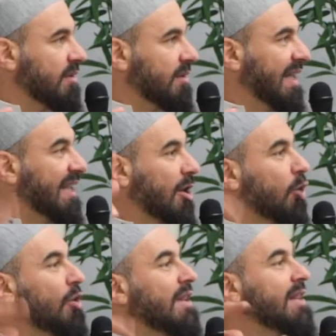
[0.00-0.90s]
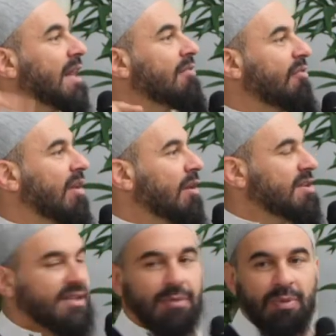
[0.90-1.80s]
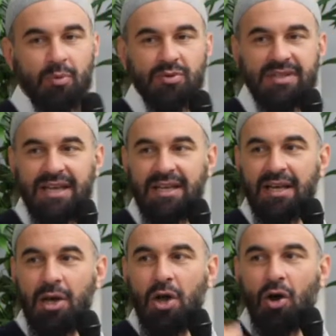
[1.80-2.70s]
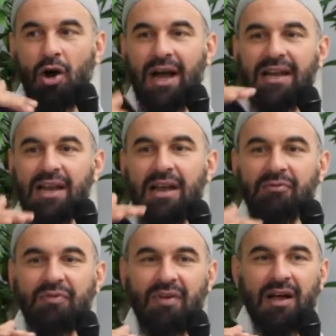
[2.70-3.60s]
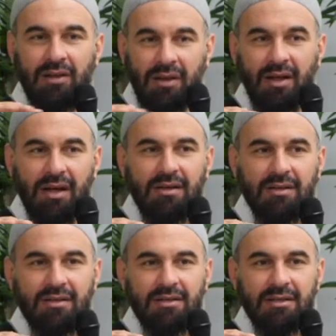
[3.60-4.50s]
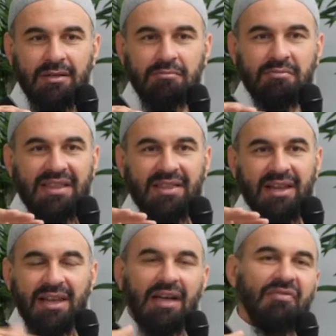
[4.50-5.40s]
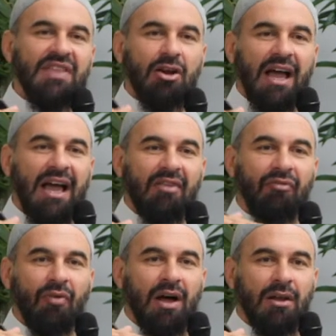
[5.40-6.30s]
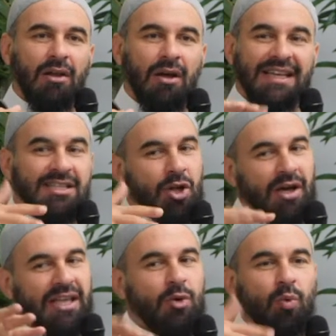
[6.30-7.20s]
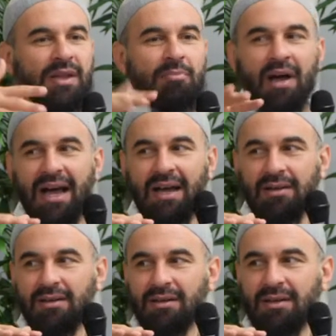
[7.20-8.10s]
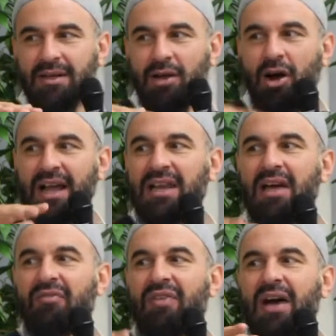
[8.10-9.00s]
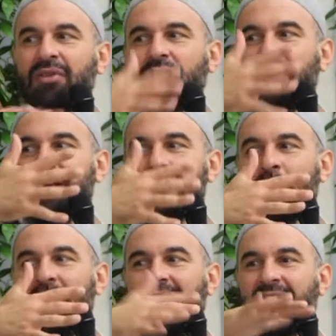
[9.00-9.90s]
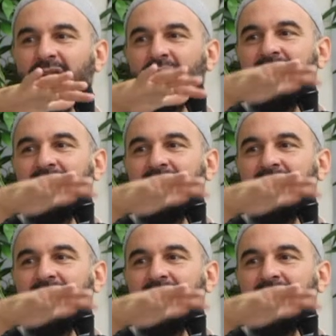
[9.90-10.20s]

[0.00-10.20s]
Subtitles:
including the love of Allah. So some people will say, I love Allah, but the love that I have for Allah is not equal in my heart. I love other things in my heart greater